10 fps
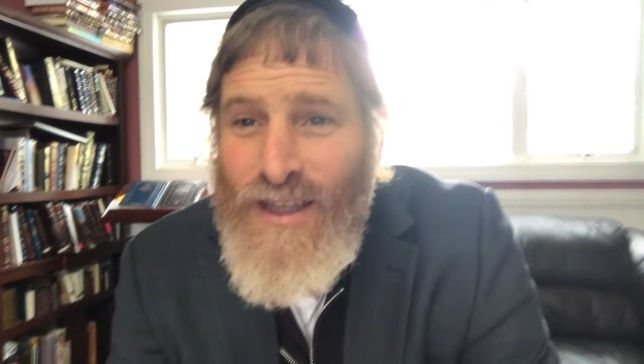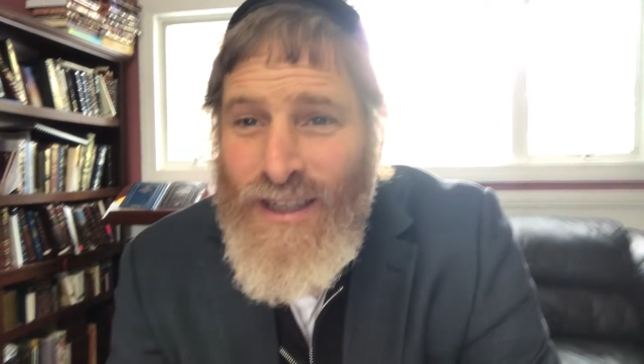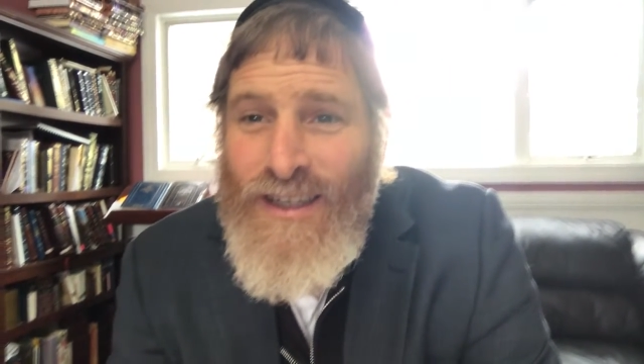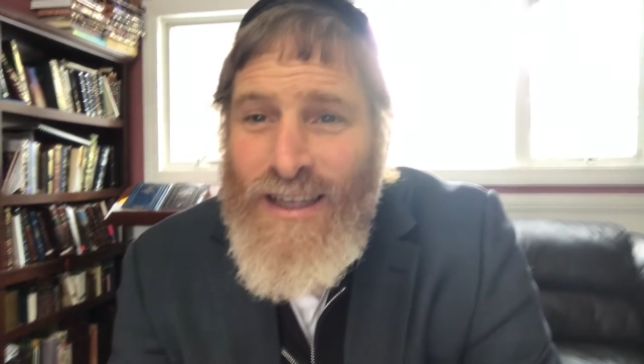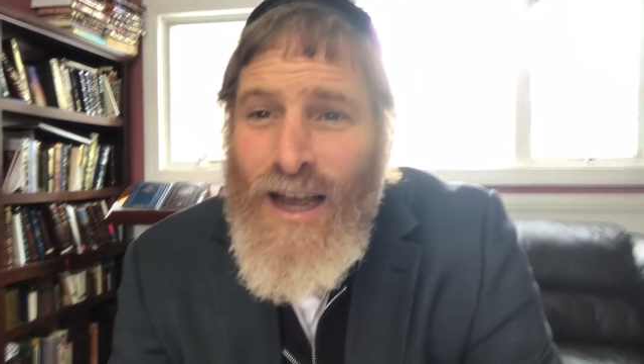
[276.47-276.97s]

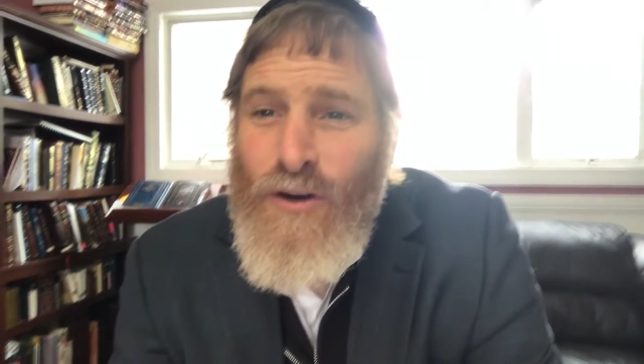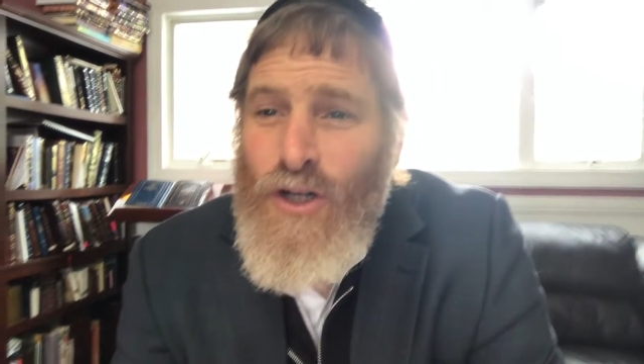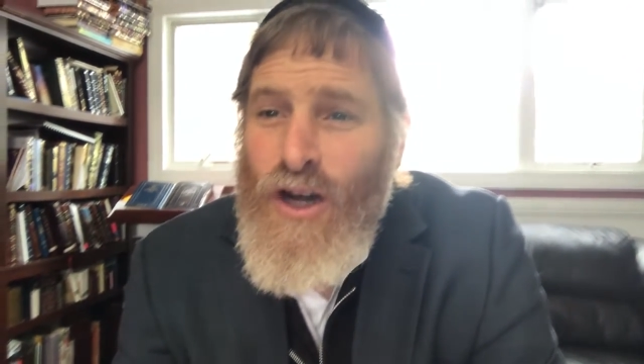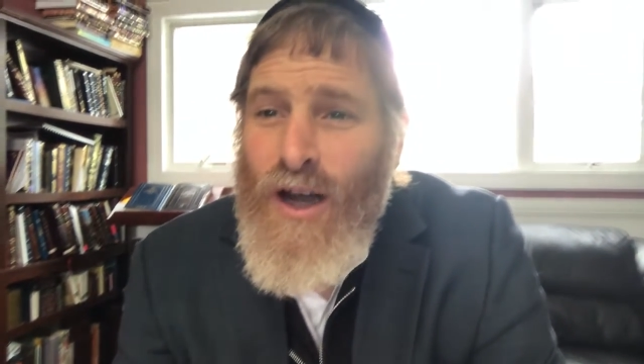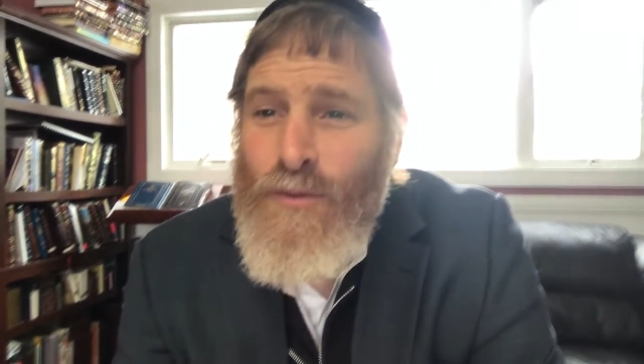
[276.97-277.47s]
This is our
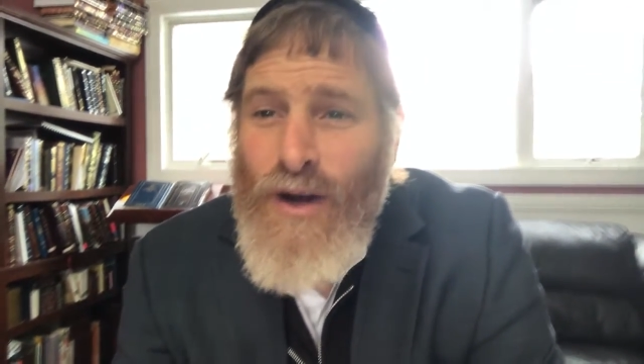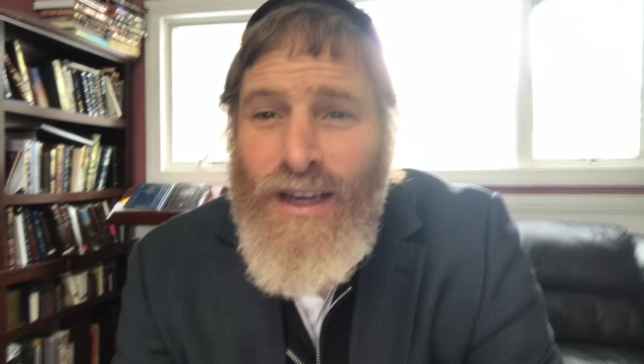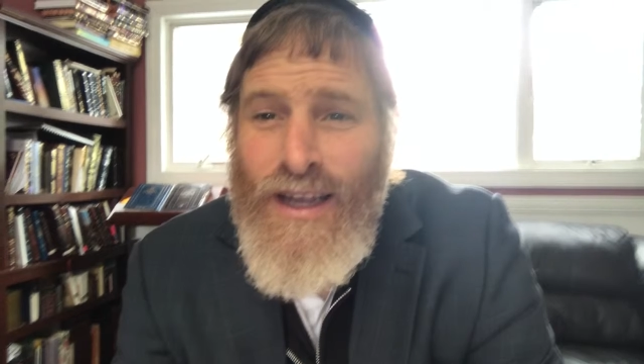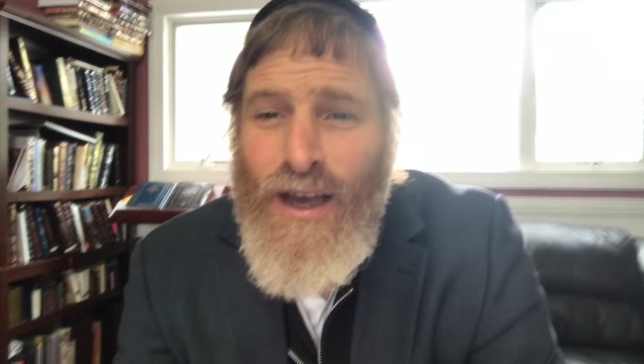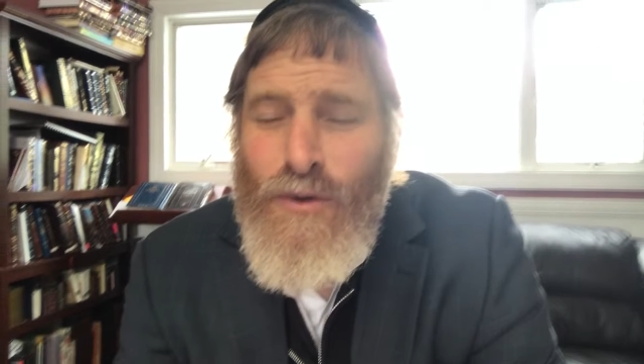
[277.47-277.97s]
job.
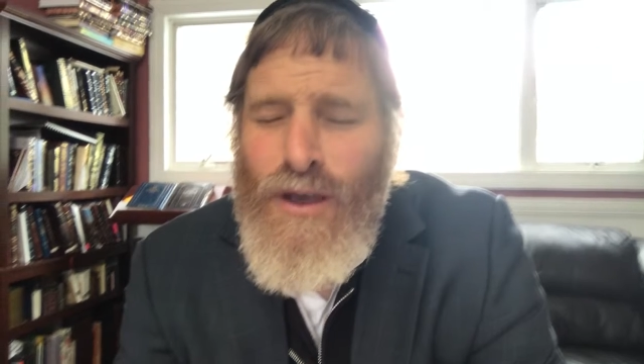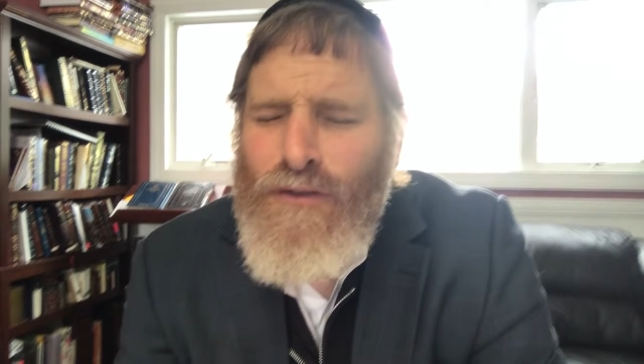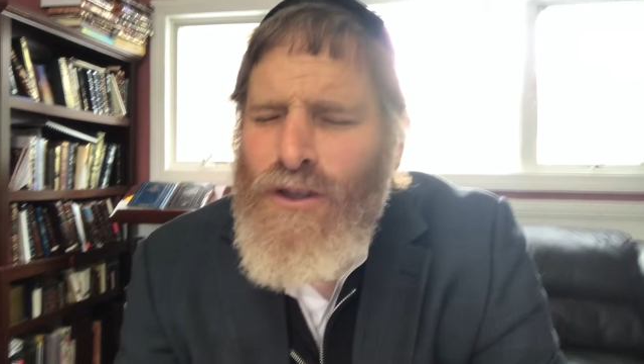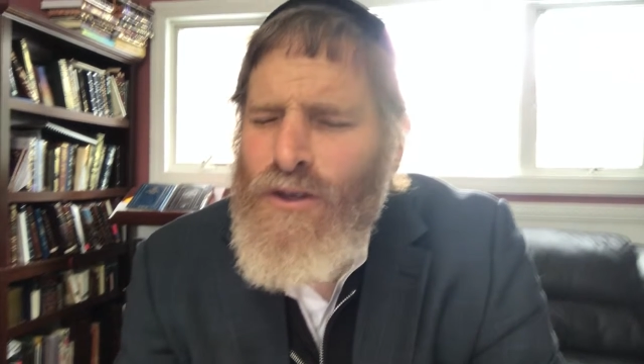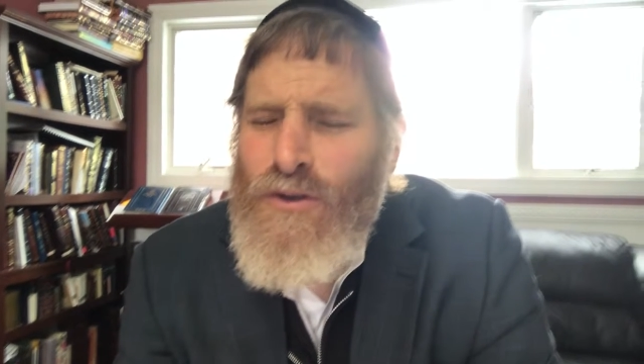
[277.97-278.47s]
Right now we
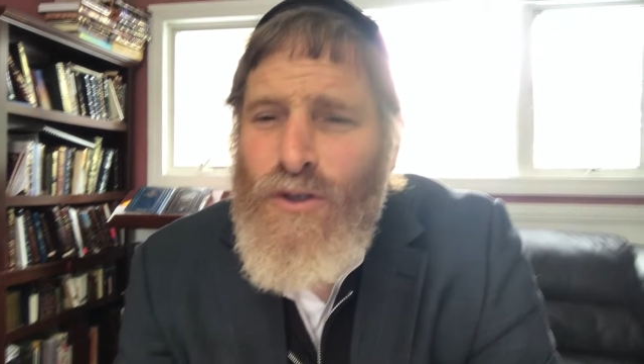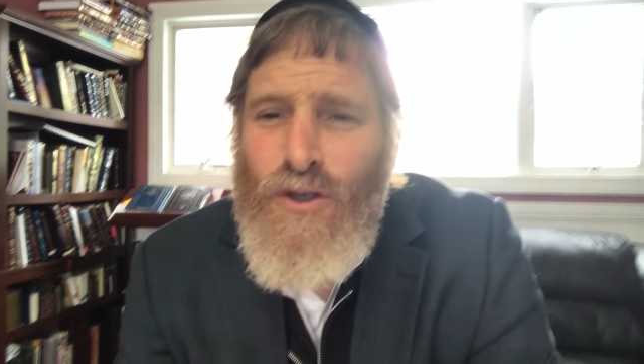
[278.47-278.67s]
have to use